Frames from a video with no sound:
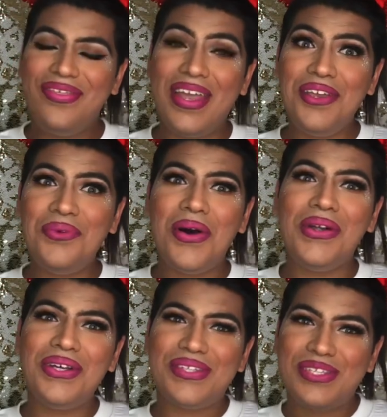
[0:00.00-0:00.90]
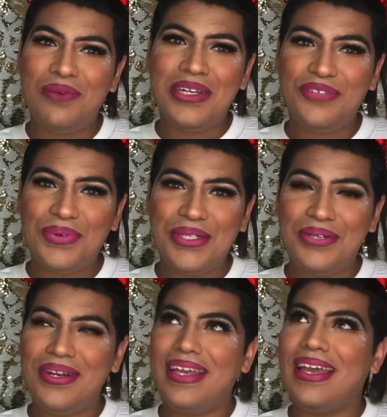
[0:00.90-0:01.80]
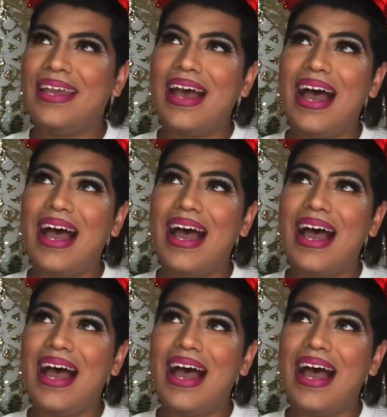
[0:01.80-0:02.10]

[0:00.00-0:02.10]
Thank you all so much for tuning in.